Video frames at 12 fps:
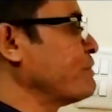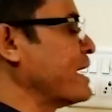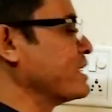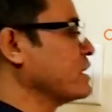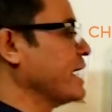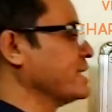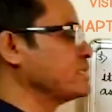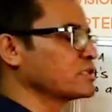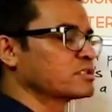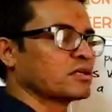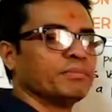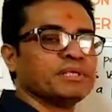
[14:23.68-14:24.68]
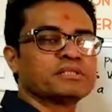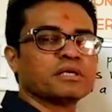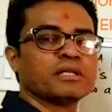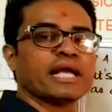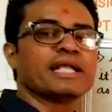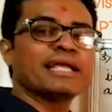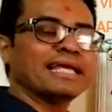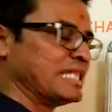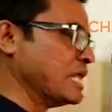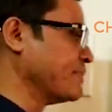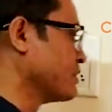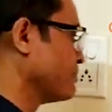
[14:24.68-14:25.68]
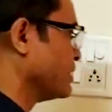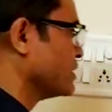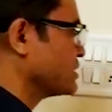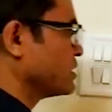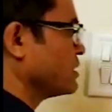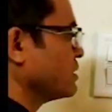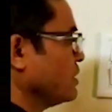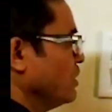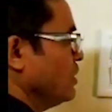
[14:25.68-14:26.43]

find the agent's commission at 11%.